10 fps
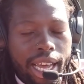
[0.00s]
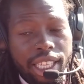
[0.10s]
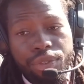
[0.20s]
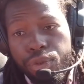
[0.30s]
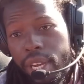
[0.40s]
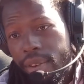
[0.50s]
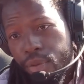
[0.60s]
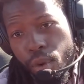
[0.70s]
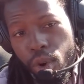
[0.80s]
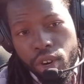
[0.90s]
and it's free
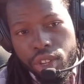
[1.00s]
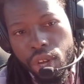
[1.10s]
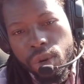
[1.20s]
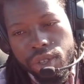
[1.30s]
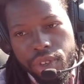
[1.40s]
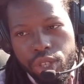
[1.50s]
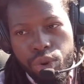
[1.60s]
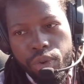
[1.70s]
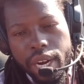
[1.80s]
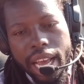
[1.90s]
for those of us
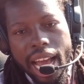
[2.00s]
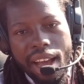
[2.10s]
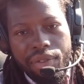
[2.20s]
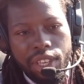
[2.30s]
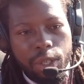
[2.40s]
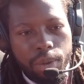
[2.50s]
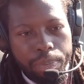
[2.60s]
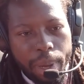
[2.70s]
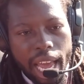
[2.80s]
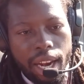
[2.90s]
who already have this
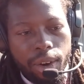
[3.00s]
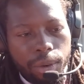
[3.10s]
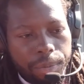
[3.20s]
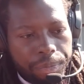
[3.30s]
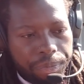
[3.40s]
panel,